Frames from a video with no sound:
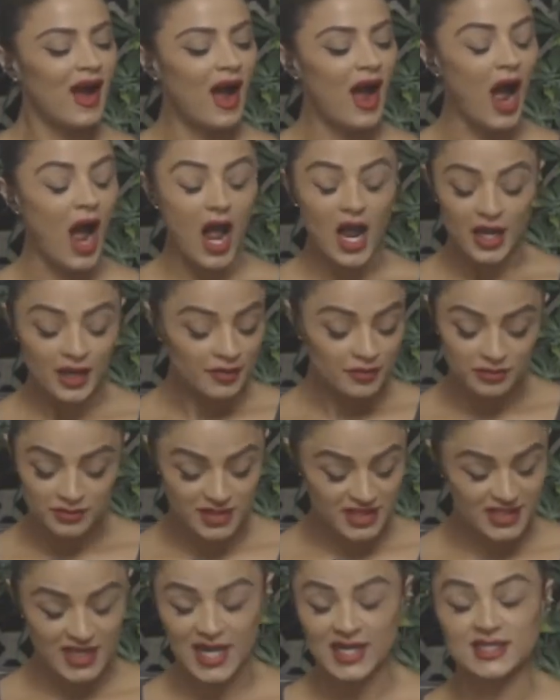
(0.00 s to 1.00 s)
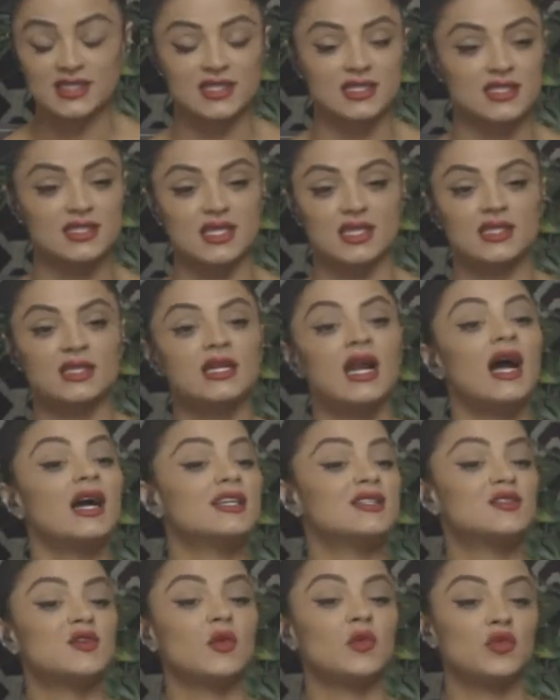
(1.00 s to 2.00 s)
I'm sad to say that I
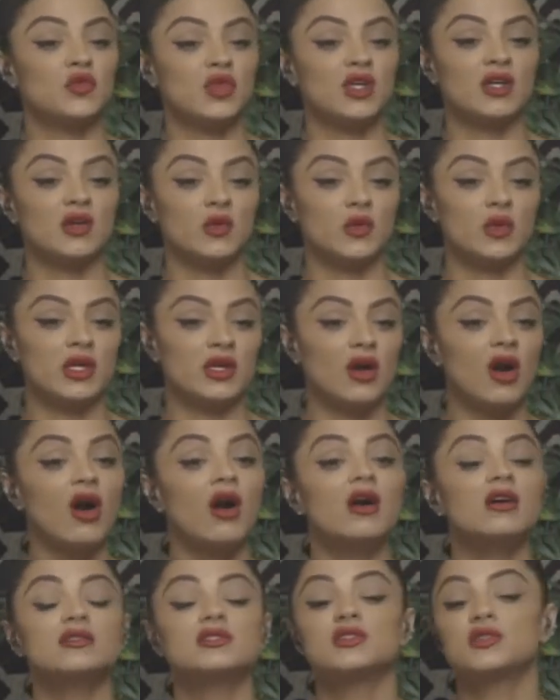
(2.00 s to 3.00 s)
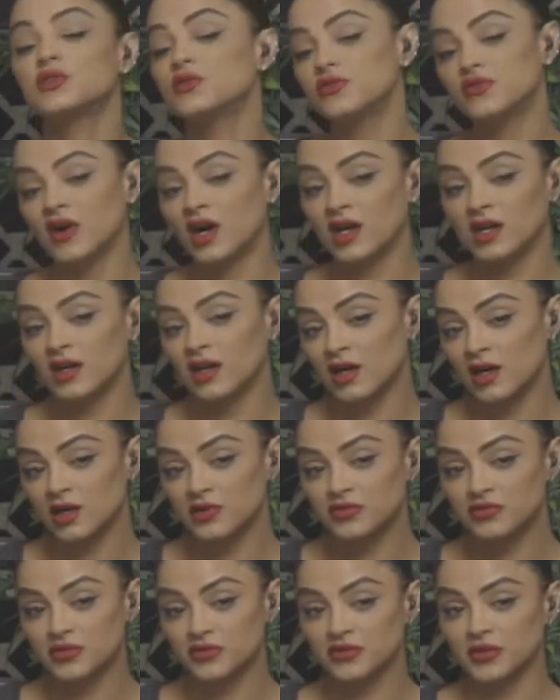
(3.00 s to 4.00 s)
don't think we are too far
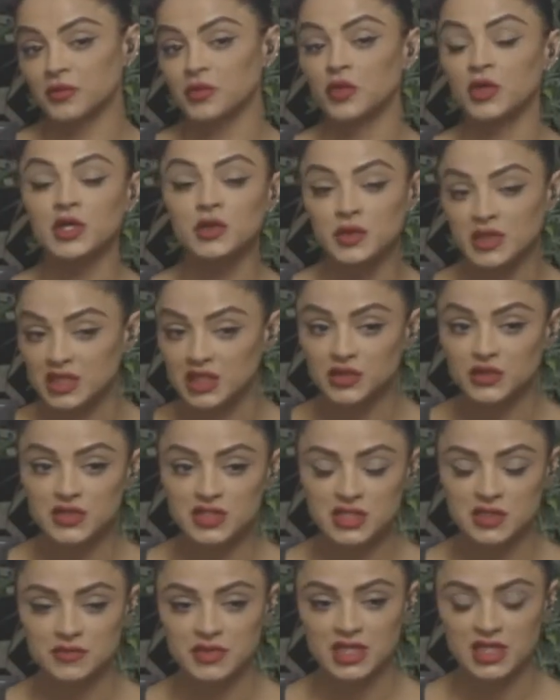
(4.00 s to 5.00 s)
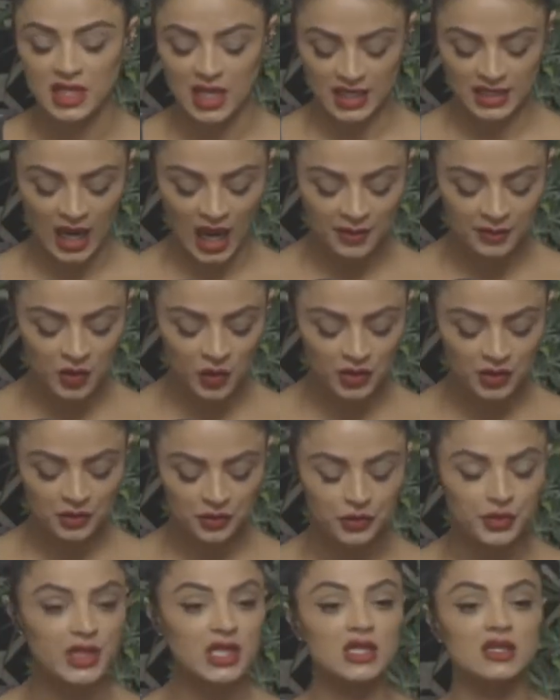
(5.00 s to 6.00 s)
off from where we used to be. And I'm going to
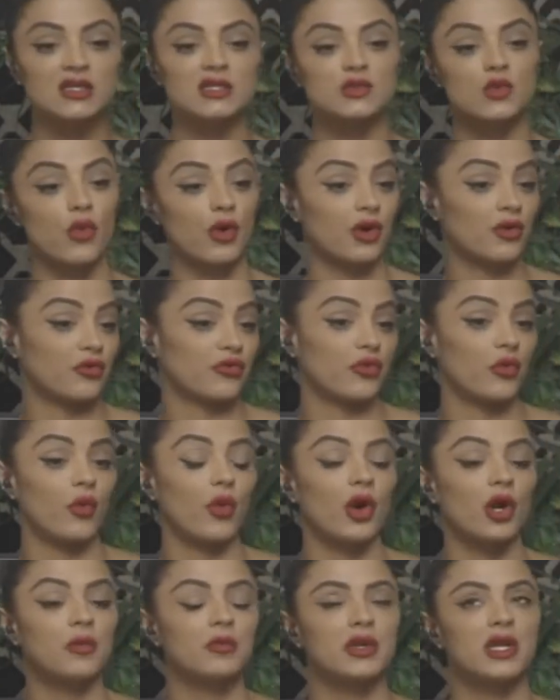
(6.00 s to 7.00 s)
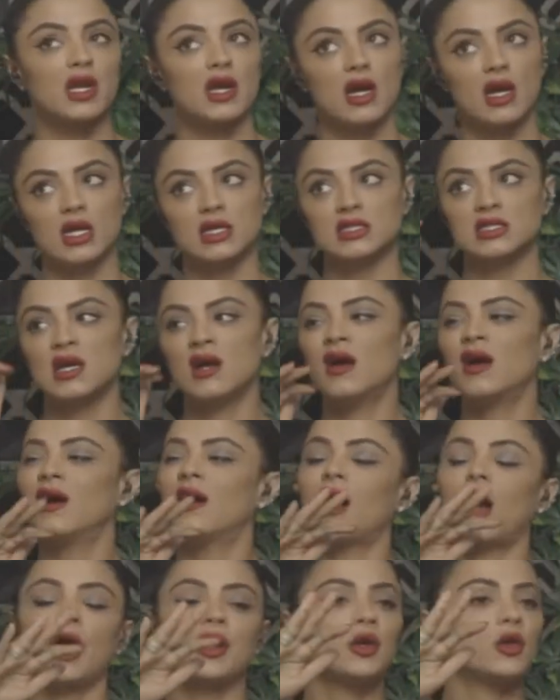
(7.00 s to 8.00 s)
read this word for word because
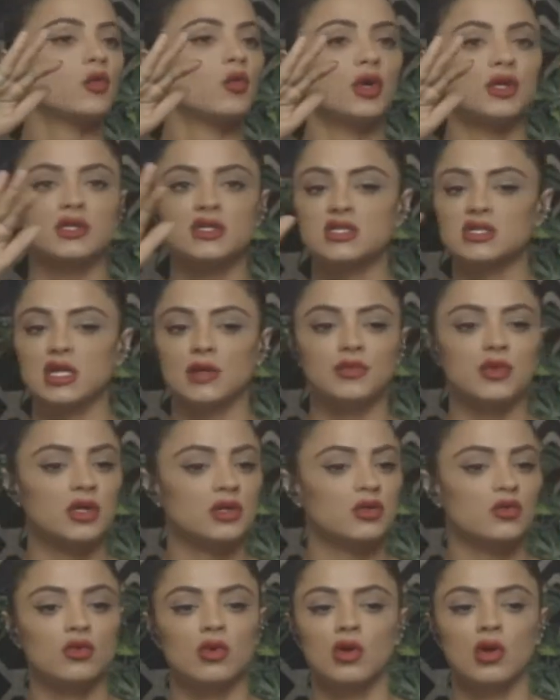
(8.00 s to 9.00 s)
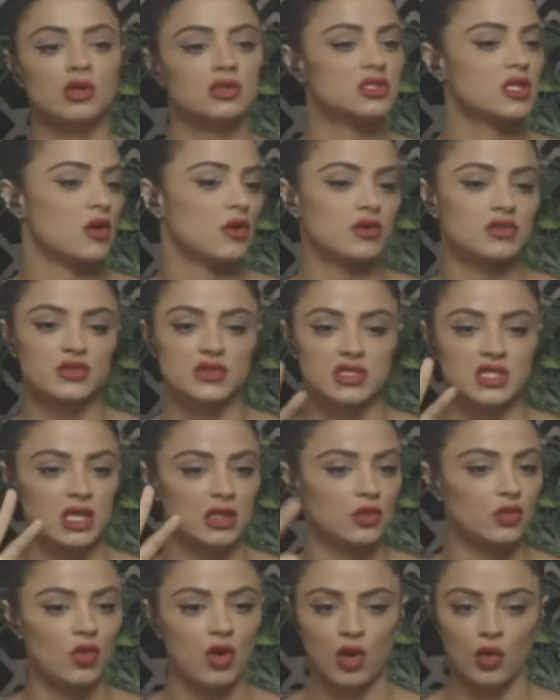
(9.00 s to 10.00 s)
I don't want to step on the wrong toes or say
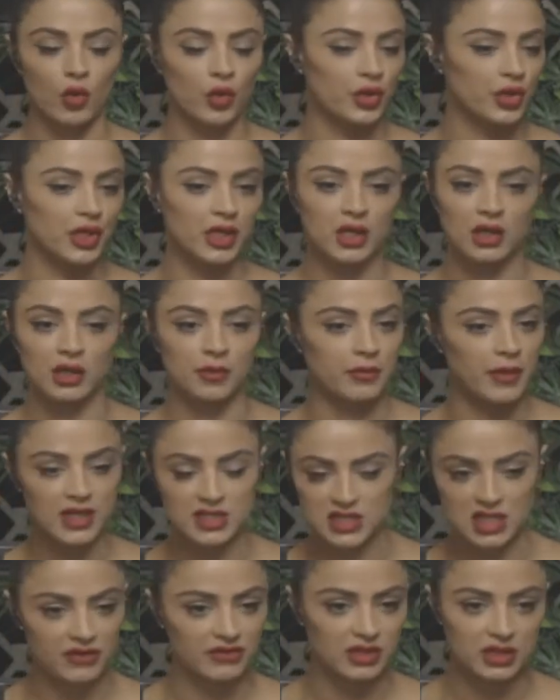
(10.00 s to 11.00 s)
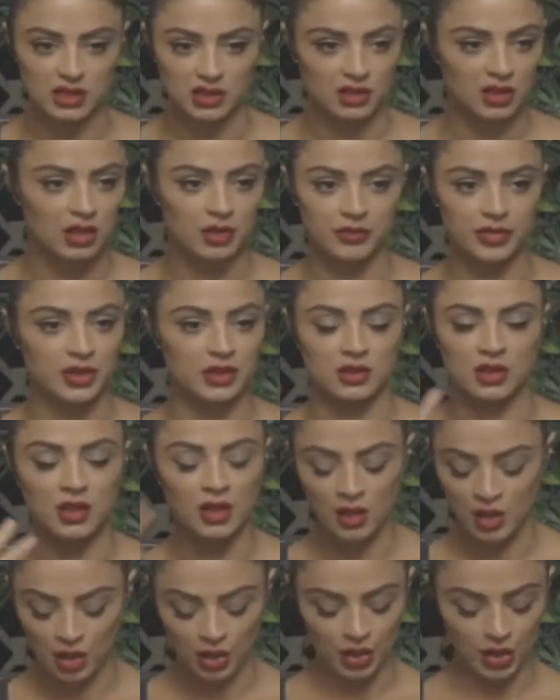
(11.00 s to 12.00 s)
the wrong wording and mess everything up and,
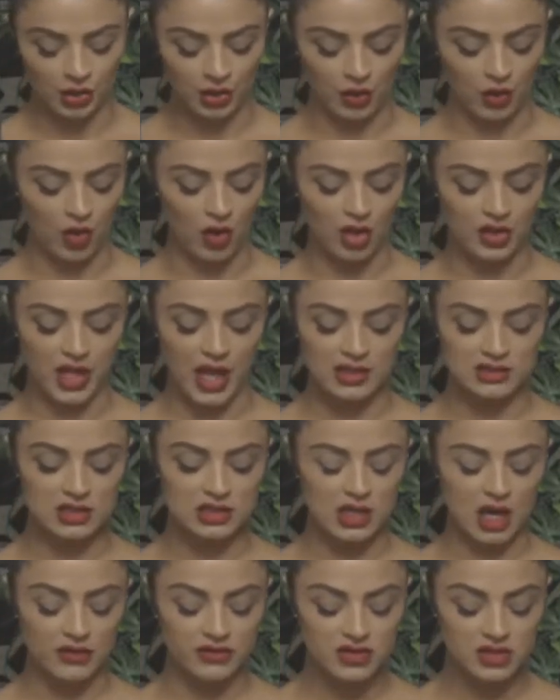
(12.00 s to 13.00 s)
all that stuff.